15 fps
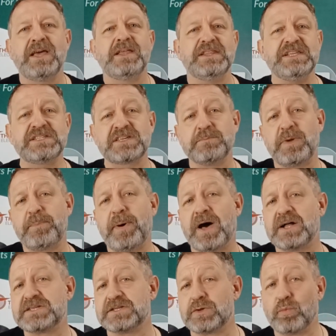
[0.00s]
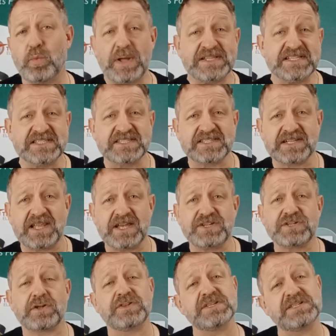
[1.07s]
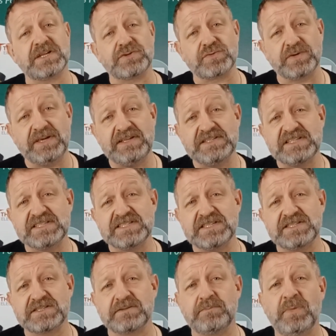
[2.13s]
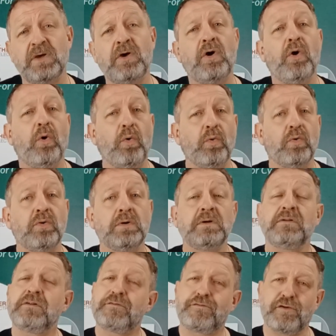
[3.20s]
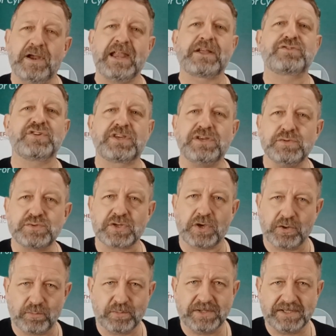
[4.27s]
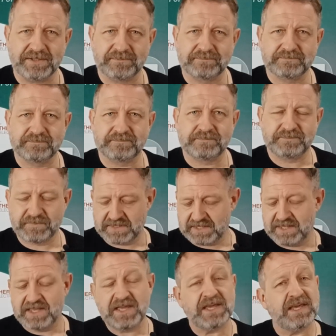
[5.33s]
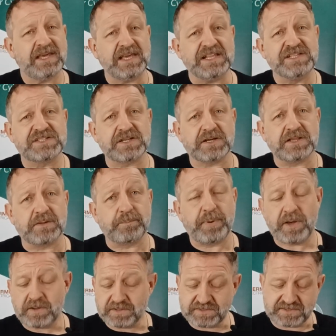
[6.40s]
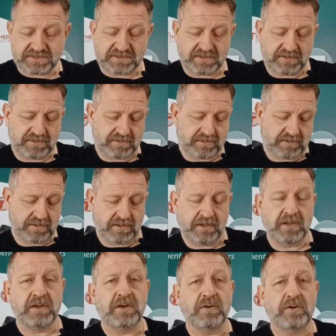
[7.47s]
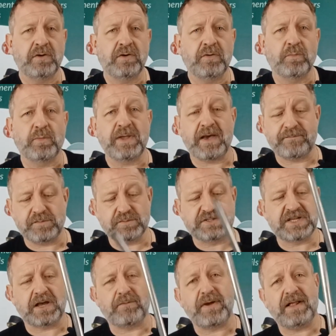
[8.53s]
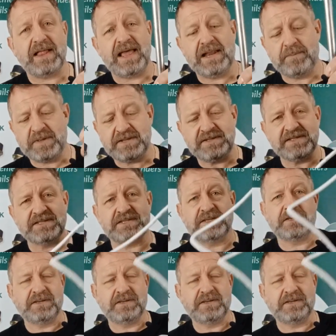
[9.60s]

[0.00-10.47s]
This can be part of the wet installation on the central heating system or for electric use only. Inside the box, we have your towel rail element,